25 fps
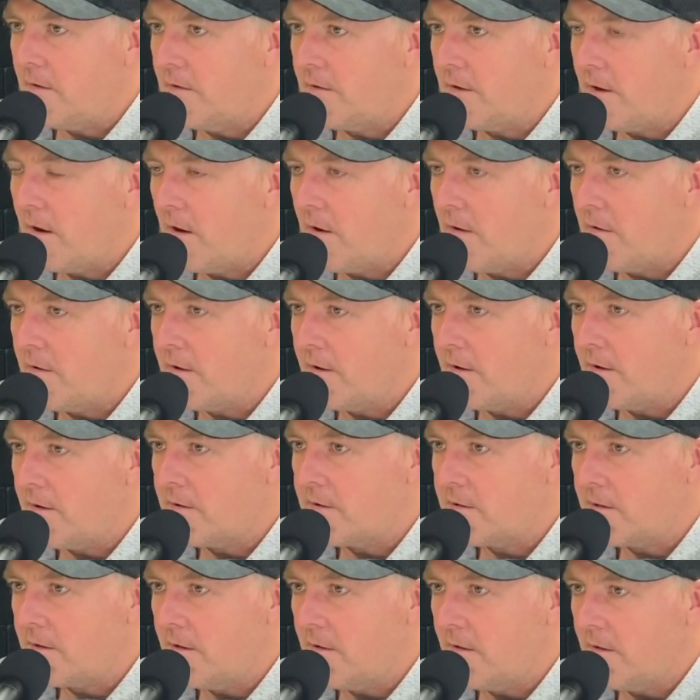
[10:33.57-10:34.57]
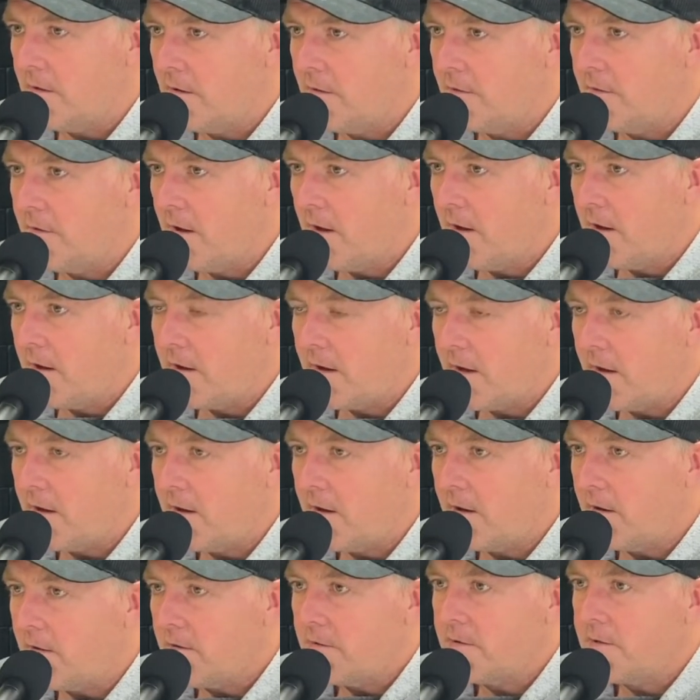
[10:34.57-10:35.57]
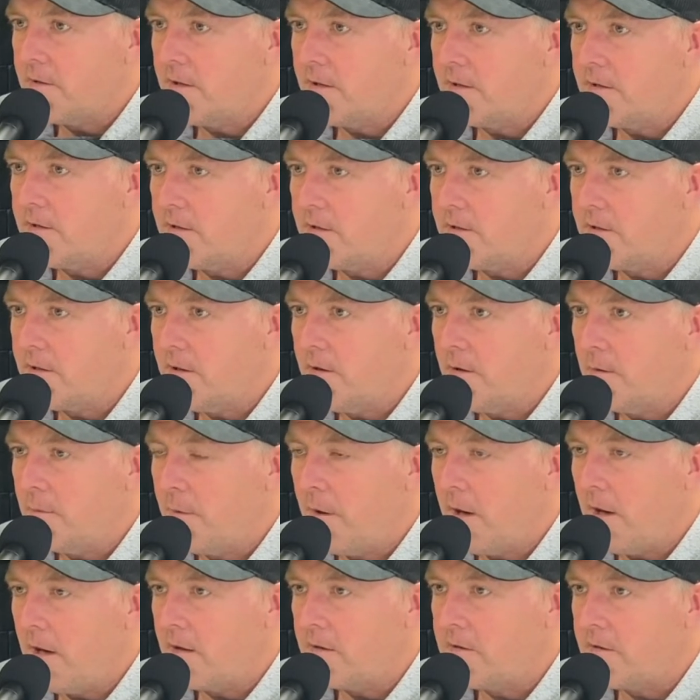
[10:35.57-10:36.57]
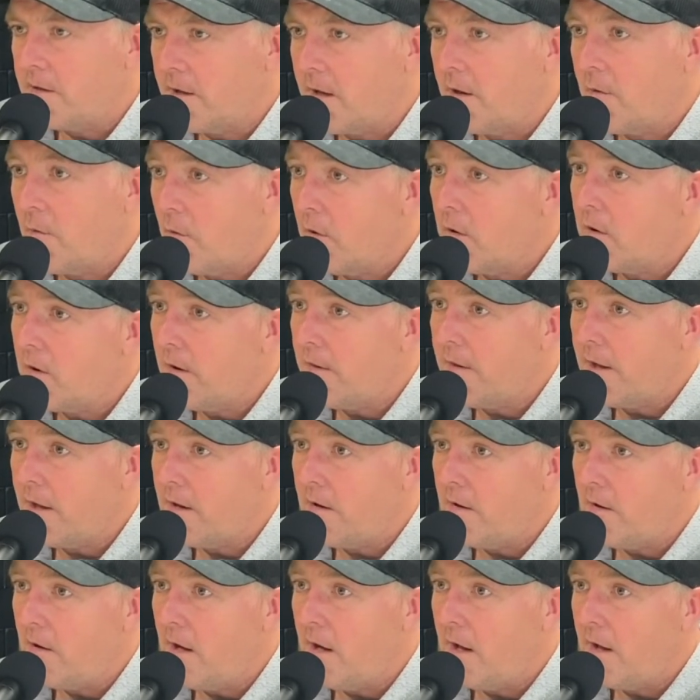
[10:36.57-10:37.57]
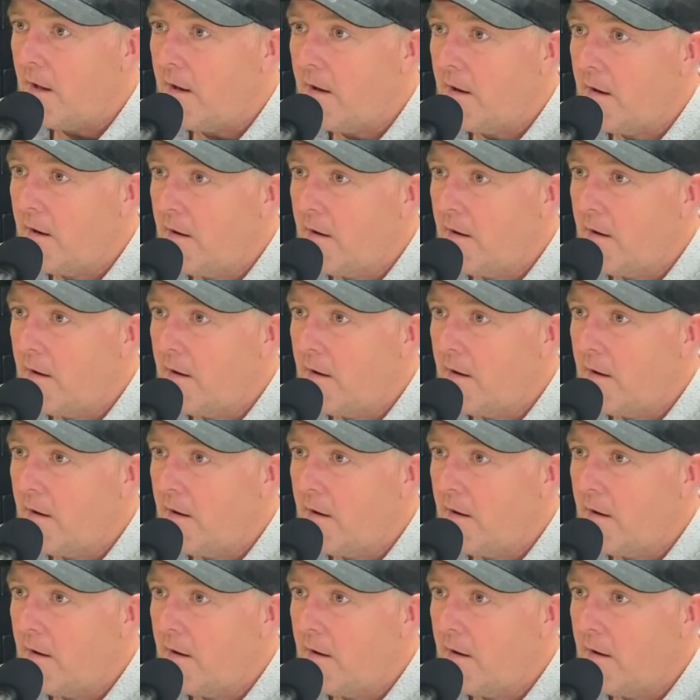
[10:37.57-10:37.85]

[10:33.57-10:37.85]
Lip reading: the art and the skill of getting under sticks to steal pucks, like I work on that a lot.